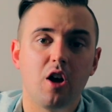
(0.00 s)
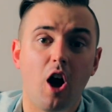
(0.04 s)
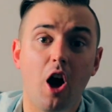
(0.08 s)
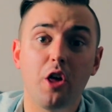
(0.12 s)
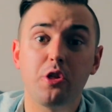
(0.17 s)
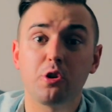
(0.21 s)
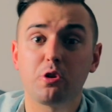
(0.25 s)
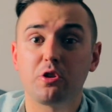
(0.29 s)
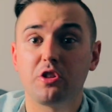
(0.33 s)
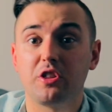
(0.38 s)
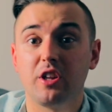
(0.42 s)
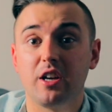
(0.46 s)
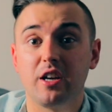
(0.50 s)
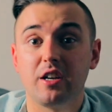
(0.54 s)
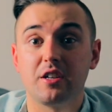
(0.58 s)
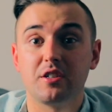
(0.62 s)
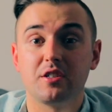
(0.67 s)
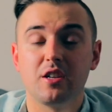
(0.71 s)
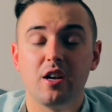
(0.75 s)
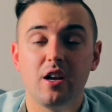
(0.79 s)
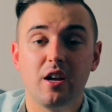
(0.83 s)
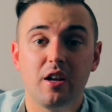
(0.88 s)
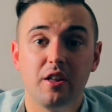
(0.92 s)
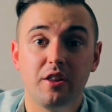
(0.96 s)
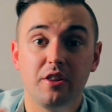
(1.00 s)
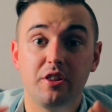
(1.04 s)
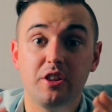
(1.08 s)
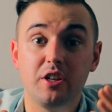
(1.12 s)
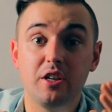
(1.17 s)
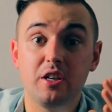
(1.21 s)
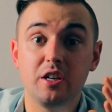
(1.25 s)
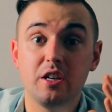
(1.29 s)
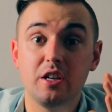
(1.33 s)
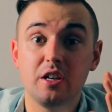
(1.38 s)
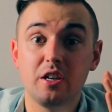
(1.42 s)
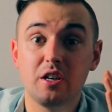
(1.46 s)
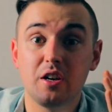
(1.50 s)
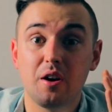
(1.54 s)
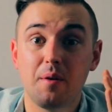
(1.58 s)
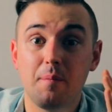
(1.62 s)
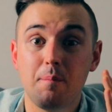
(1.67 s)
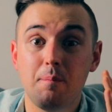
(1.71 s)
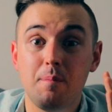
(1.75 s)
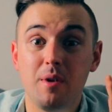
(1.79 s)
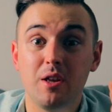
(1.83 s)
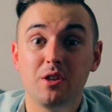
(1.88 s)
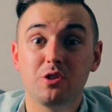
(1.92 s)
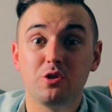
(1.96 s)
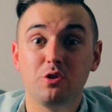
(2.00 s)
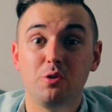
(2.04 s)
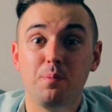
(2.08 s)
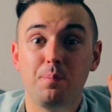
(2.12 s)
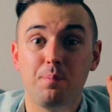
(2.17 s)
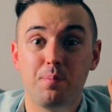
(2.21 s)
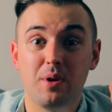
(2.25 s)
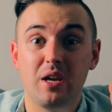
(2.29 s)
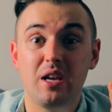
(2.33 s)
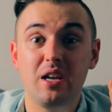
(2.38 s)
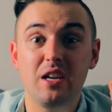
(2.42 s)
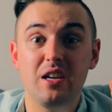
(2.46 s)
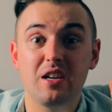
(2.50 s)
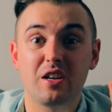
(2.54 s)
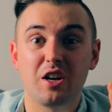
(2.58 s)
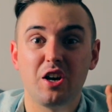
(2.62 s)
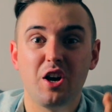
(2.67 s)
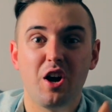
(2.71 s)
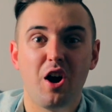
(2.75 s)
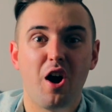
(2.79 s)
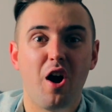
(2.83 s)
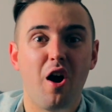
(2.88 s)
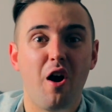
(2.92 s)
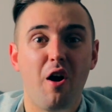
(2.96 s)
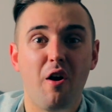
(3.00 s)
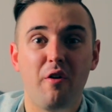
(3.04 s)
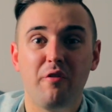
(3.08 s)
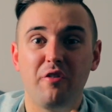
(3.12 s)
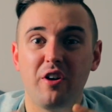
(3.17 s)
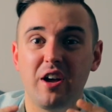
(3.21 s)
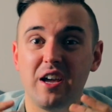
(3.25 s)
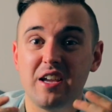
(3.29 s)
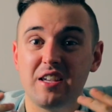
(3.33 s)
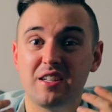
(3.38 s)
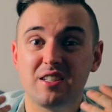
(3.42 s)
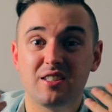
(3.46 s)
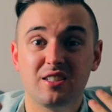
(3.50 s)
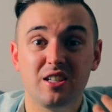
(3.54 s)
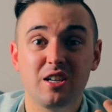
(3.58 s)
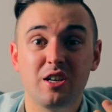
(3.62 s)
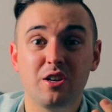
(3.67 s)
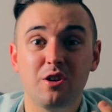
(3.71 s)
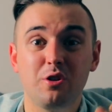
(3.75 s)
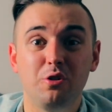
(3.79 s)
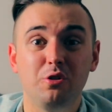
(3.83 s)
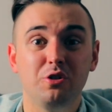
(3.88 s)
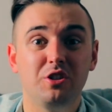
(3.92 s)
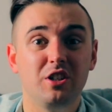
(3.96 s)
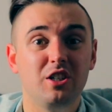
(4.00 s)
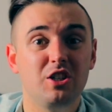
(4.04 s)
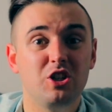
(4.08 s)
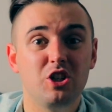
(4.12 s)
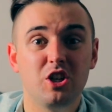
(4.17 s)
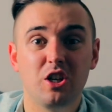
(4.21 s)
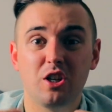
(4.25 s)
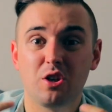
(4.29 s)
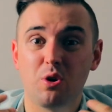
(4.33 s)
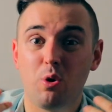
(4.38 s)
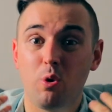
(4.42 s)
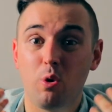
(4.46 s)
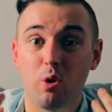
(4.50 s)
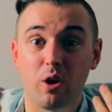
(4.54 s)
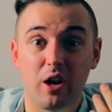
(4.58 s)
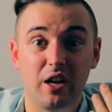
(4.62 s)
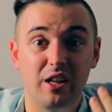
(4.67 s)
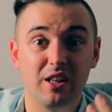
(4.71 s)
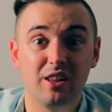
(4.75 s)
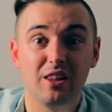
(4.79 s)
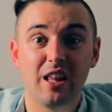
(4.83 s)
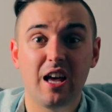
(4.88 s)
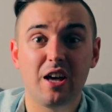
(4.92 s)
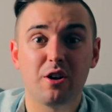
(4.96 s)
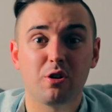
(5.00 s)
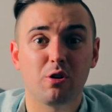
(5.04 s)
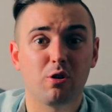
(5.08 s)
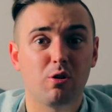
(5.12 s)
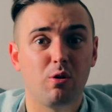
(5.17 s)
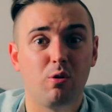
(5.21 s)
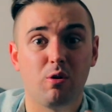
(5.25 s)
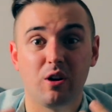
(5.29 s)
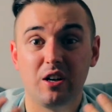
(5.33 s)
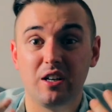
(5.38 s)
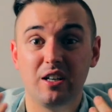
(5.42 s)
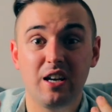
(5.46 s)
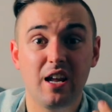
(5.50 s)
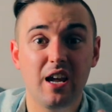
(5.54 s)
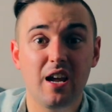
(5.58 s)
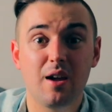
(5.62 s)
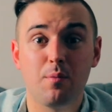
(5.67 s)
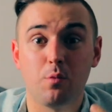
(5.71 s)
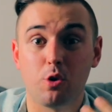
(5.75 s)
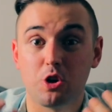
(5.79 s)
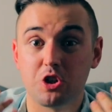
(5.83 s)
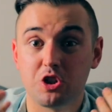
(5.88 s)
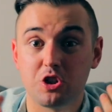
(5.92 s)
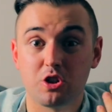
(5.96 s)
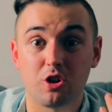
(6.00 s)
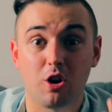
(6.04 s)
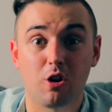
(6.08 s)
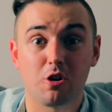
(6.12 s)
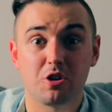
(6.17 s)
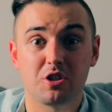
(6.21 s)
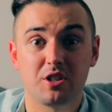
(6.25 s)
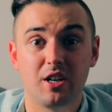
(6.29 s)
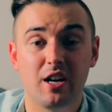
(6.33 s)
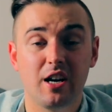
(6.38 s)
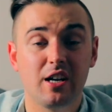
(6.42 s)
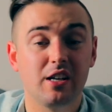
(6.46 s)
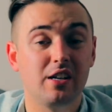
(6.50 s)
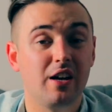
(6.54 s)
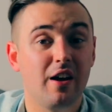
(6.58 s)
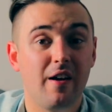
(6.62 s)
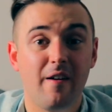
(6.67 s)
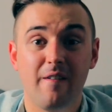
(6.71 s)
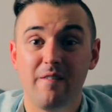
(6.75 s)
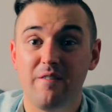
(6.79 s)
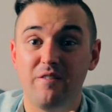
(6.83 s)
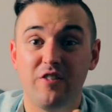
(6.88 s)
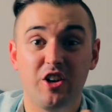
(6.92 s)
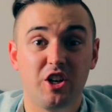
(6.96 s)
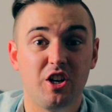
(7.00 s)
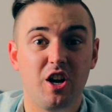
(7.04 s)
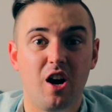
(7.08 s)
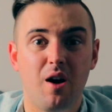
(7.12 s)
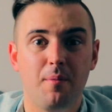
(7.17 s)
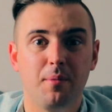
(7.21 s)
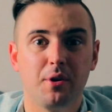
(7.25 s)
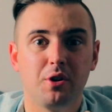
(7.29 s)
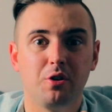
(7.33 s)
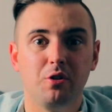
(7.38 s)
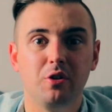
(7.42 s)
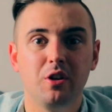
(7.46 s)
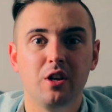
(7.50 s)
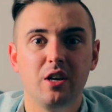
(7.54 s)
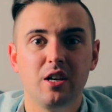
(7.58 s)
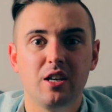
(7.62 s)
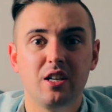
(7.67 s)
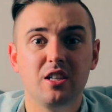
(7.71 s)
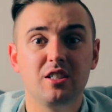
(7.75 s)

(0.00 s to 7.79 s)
Other things, the mental peak of a single digit or a letter or a name or star sign, phenomenal.